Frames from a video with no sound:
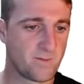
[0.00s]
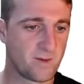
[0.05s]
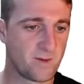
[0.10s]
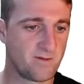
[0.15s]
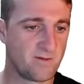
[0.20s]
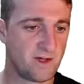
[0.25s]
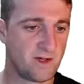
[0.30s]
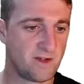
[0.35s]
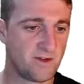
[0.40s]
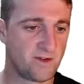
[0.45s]

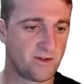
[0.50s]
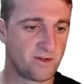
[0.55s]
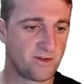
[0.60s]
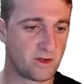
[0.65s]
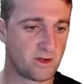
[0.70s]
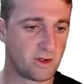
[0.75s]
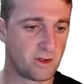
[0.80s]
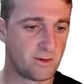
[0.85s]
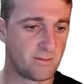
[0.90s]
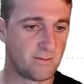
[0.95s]
That is,
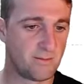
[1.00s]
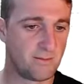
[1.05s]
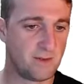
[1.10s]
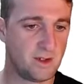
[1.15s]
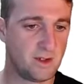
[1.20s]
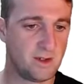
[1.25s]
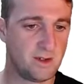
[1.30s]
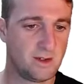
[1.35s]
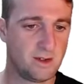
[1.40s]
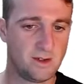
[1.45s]

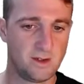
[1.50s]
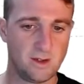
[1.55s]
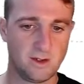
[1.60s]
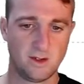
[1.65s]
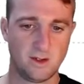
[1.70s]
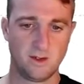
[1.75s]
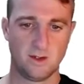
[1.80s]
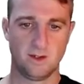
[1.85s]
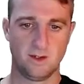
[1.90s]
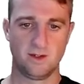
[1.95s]

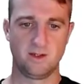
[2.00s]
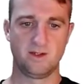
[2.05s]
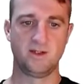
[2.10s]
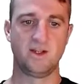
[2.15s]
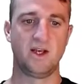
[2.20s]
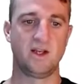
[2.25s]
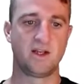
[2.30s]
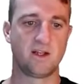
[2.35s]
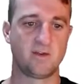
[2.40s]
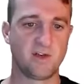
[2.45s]

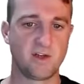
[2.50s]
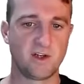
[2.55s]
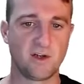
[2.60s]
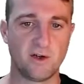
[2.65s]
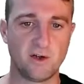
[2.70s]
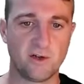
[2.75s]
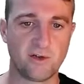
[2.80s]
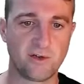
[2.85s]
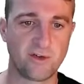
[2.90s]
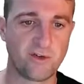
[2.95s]
yeah, definitely
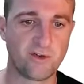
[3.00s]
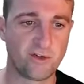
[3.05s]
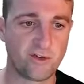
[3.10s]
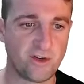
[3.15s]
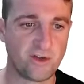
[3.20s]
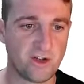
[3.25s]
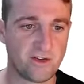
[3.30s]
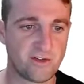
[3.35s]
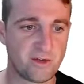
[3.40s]
got enough structure here.